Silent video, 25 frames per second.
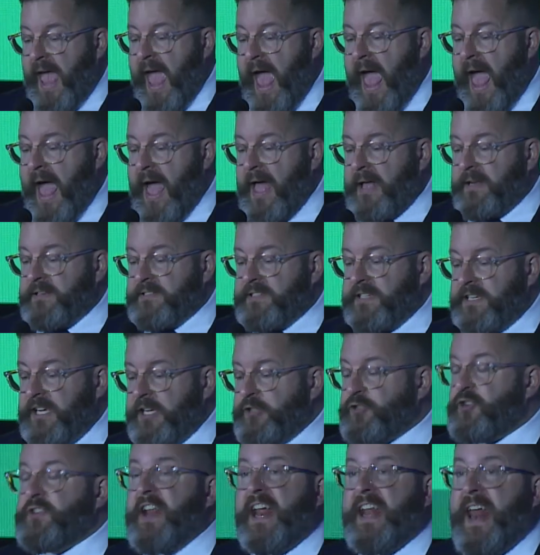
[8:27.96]
at
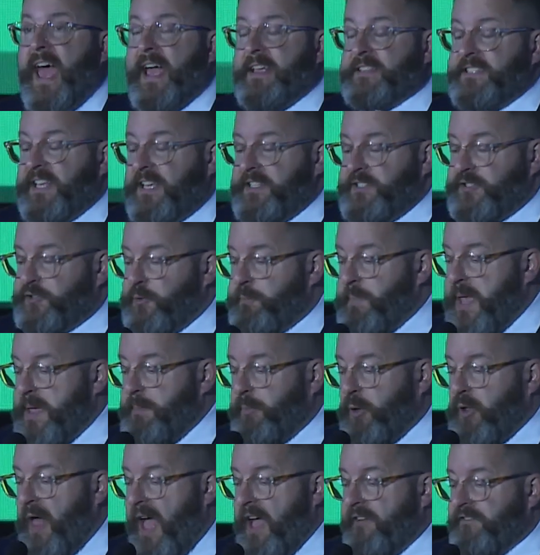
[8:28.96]
internet access. Do
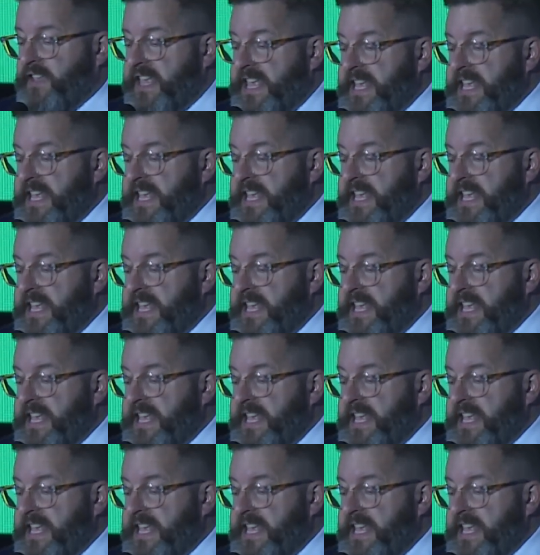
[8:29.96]
people have